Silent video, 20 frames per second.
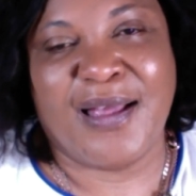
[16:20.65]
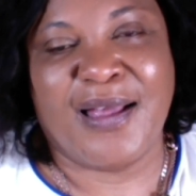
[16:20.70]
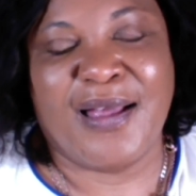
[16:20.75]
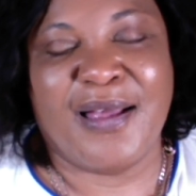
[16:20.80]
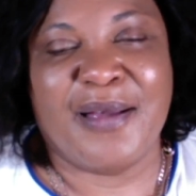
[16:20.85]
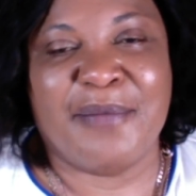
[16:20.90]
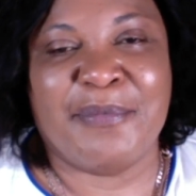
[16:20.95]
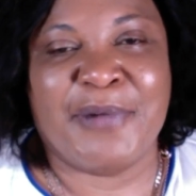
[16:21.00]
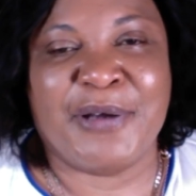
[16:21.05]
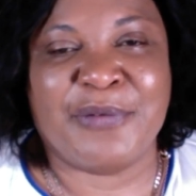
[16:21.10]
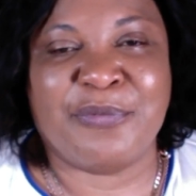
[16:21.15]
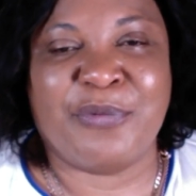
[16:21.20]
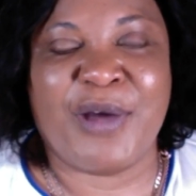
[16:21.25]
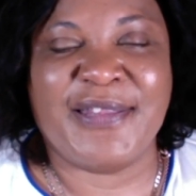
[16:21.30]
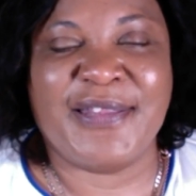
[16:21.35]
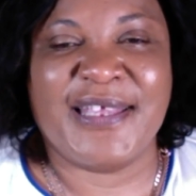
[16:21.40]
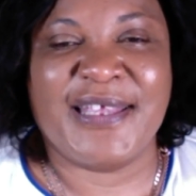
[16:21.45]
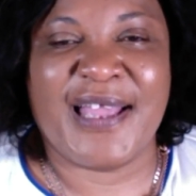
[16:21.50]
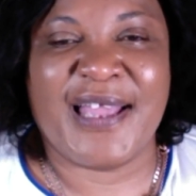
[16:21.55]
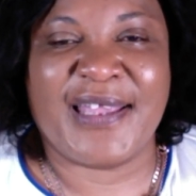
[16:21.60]
but
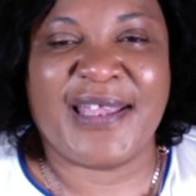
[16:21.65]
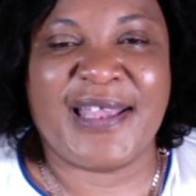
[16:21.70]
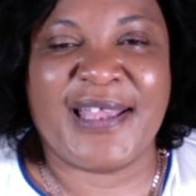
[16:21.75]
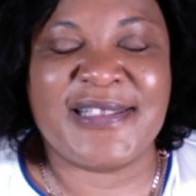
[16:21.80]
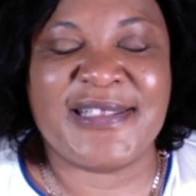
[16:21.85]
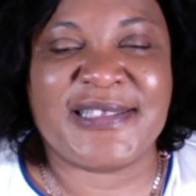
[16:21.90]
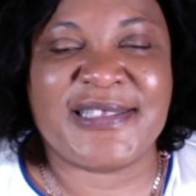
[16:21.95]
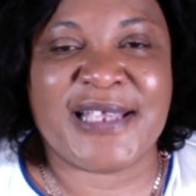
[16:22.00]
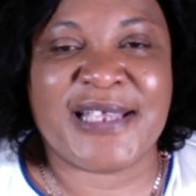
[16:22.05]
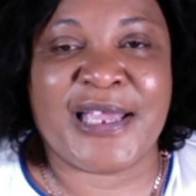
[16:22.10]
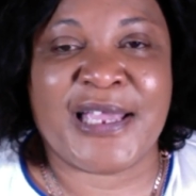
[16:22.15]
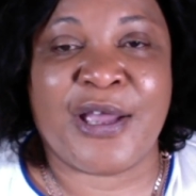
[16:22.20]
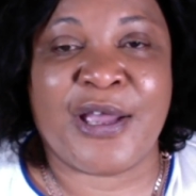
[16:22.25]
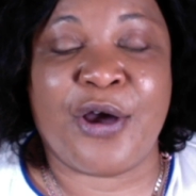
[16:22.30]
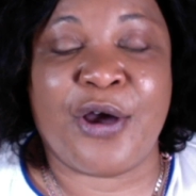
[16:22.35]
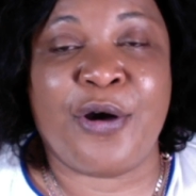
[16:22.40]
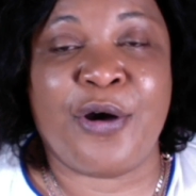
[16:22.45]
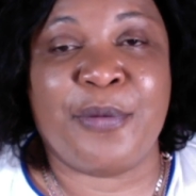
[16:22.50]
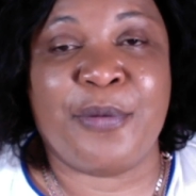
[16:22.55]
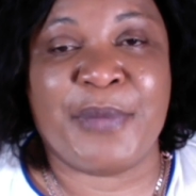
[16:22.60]
one thing I can say:
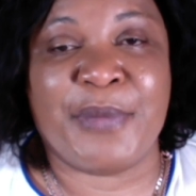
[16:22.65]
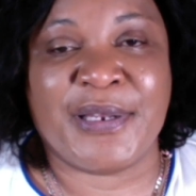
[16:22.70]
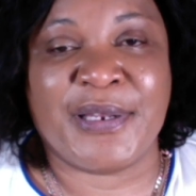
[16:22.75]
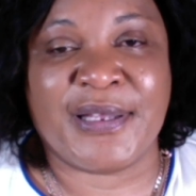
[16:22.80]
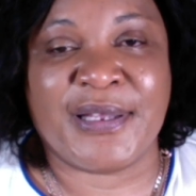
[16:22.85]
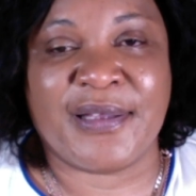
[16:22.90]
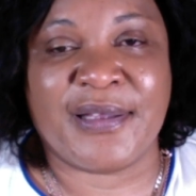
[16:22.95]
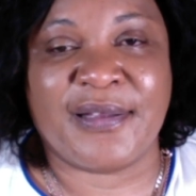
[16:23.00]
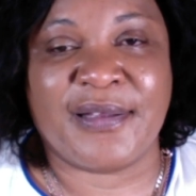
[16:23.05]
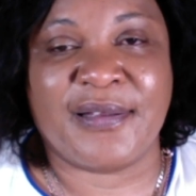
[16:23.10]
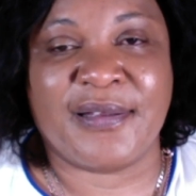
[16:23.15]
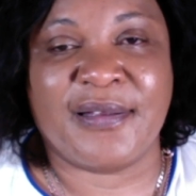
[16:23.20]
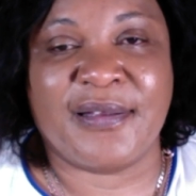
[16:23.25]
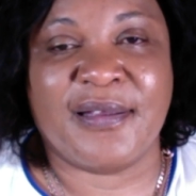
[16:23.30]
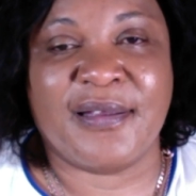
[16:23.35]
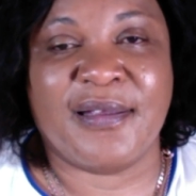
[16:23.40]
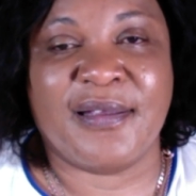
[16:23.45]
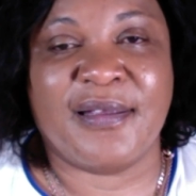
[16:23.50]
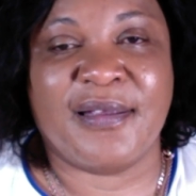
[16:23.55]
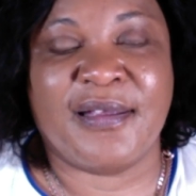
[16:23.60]
how many
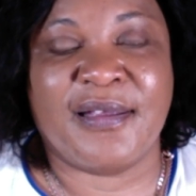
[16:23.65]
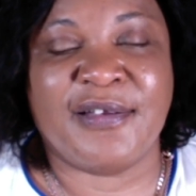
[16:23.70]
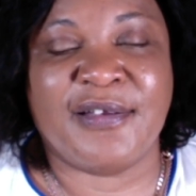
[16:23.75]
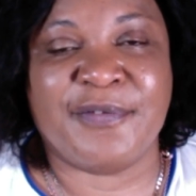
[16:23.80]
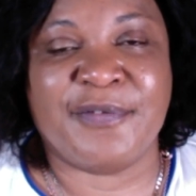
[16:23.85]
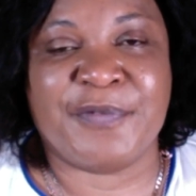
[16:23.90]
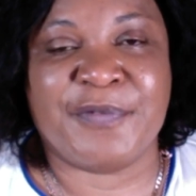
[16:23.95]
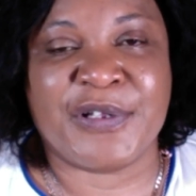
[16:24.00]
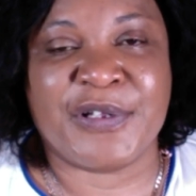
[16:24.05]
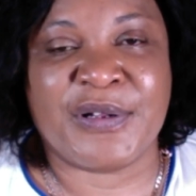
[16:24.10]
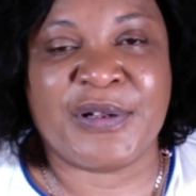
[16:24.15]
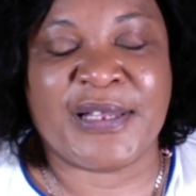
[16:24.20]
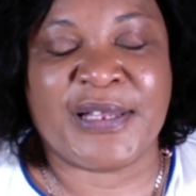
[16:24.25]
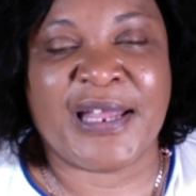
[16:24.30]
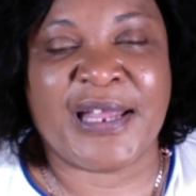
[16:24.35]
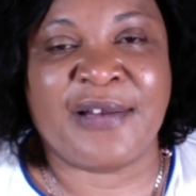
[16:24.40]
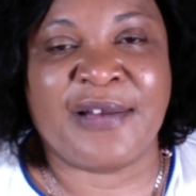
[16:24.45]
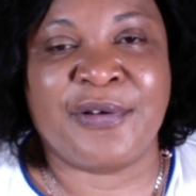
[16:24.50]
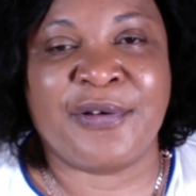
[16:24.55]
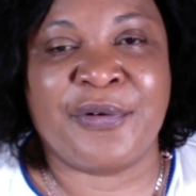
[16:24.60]
individuals
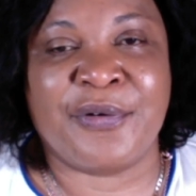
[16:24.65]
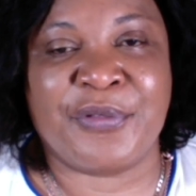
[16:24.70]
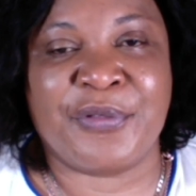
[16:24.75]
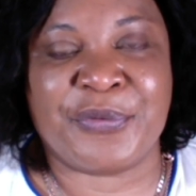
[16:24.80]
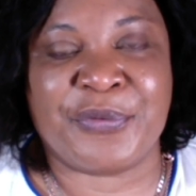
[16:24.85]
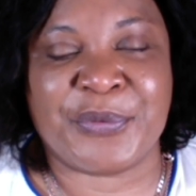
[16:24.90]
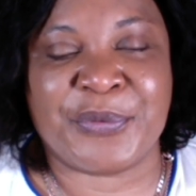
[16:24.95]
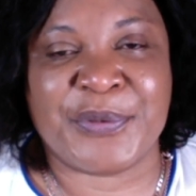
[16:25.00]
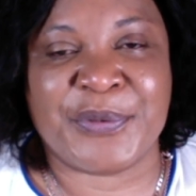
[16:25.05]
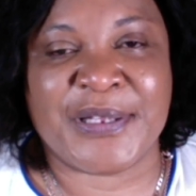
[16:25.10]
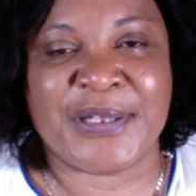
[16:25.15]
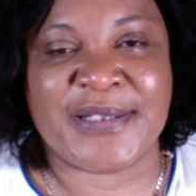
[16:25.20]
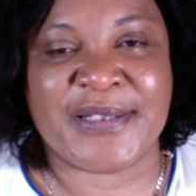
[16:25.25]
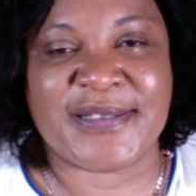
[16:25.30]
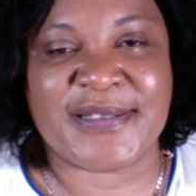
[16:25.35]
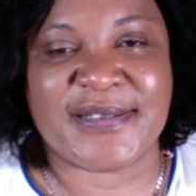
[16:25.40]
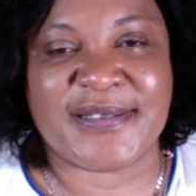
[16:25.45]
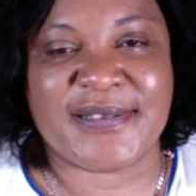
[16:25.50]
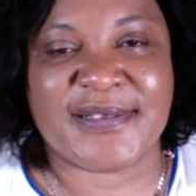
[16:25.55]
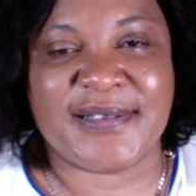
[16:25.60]
can go through
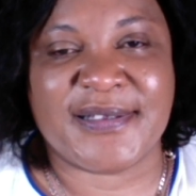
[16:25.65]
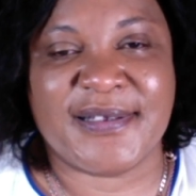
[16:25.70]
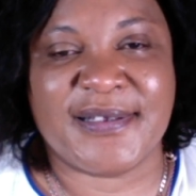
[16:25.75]
this?